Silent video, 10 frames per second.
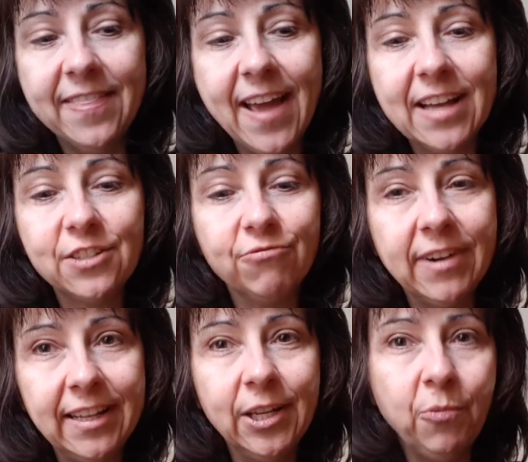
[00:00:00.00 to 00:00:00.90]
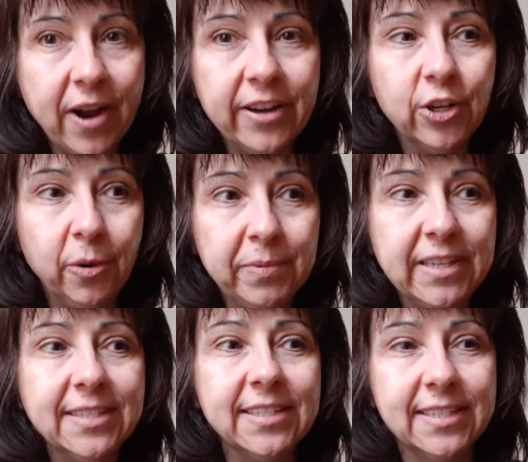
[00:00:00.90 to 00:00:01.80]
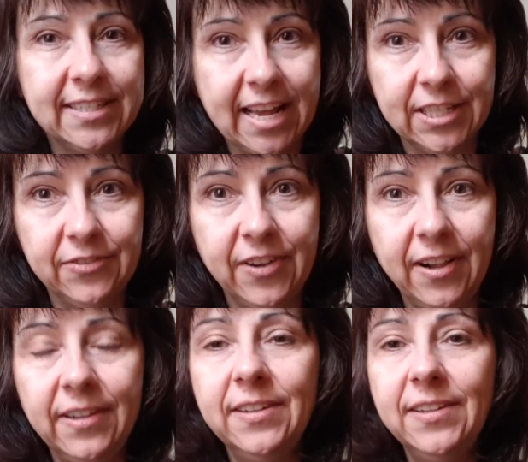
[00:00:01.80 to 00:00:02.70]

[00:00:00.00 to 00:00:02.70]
that's really where you'll be successful.